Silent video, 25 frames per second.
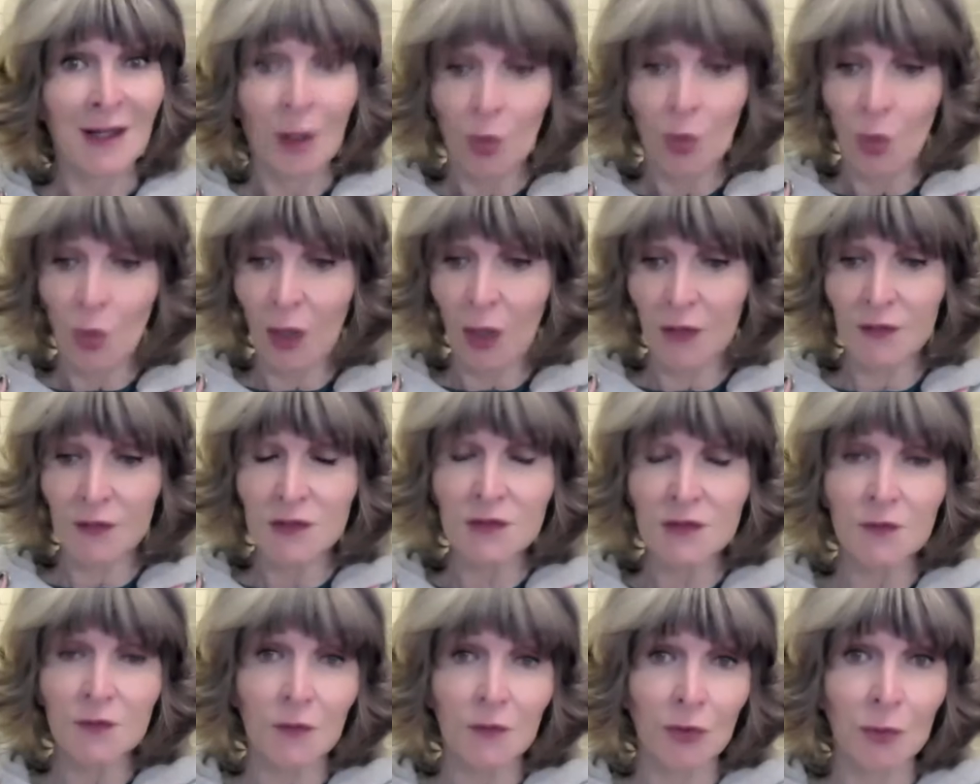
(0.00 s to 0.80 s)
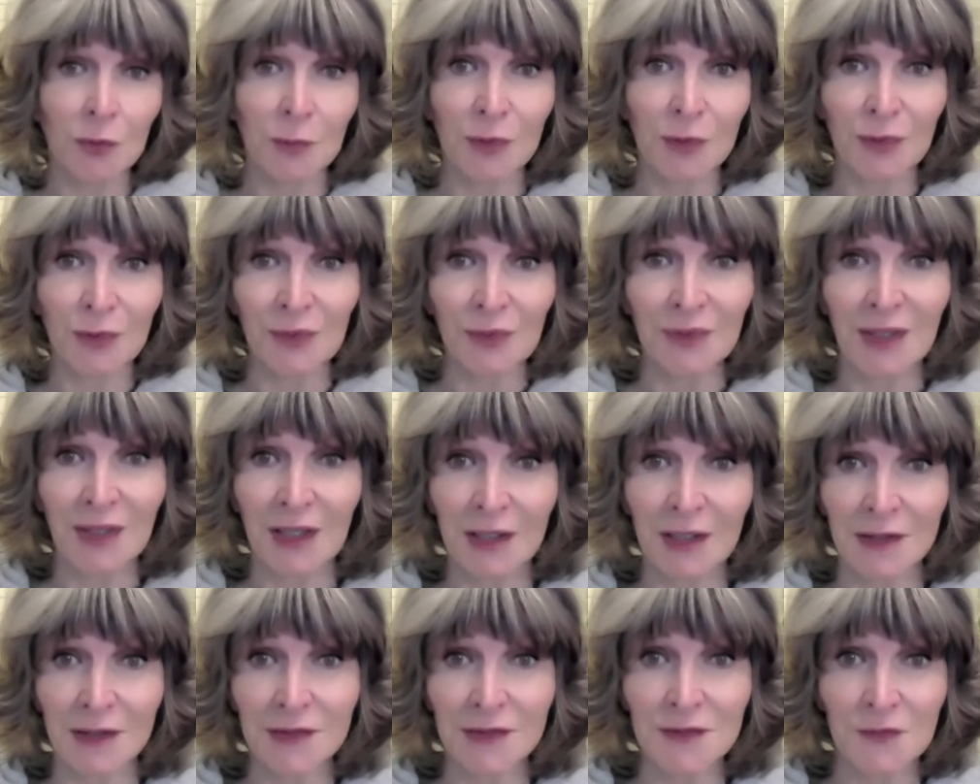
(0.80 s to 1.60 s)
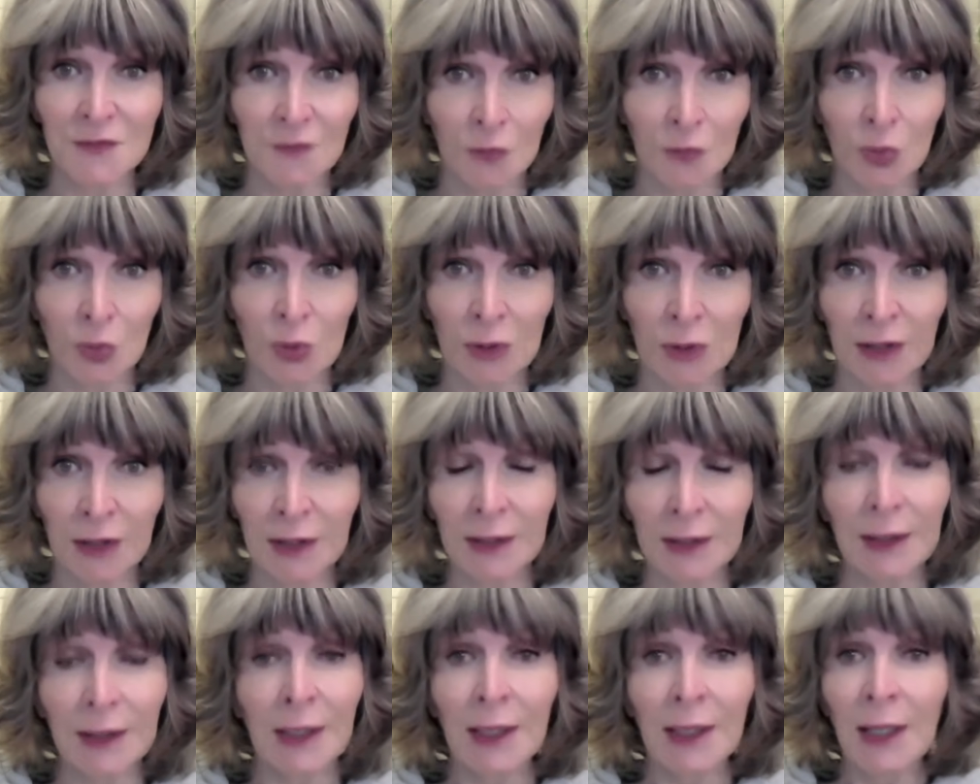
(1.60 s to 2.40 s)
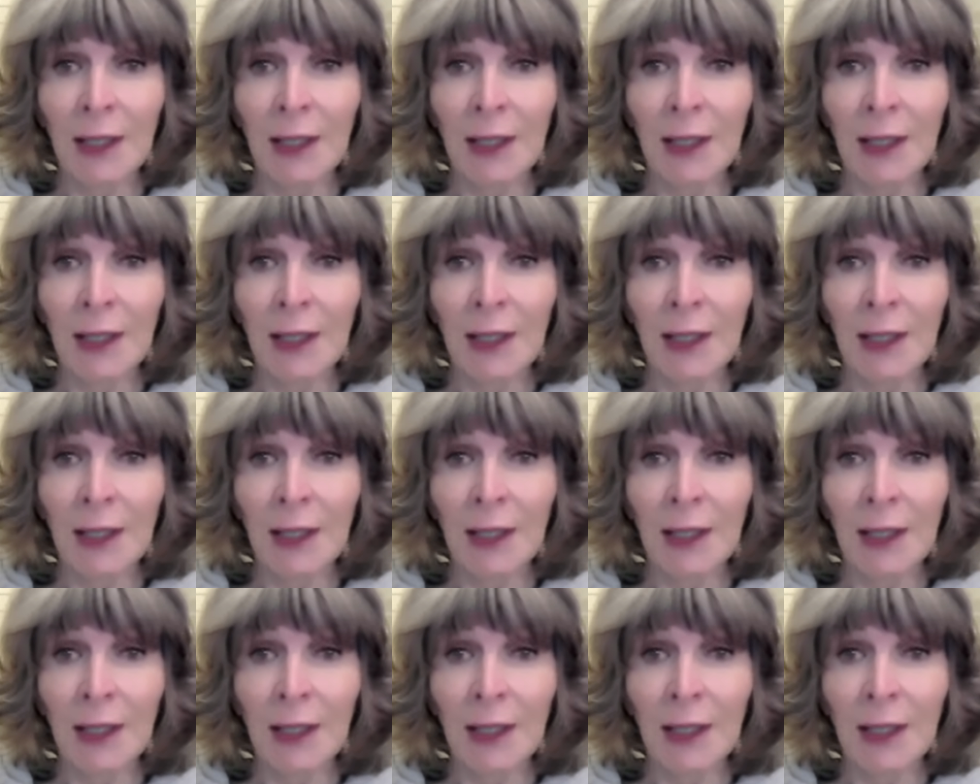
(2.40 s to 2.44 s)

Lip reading: where this full moon is falling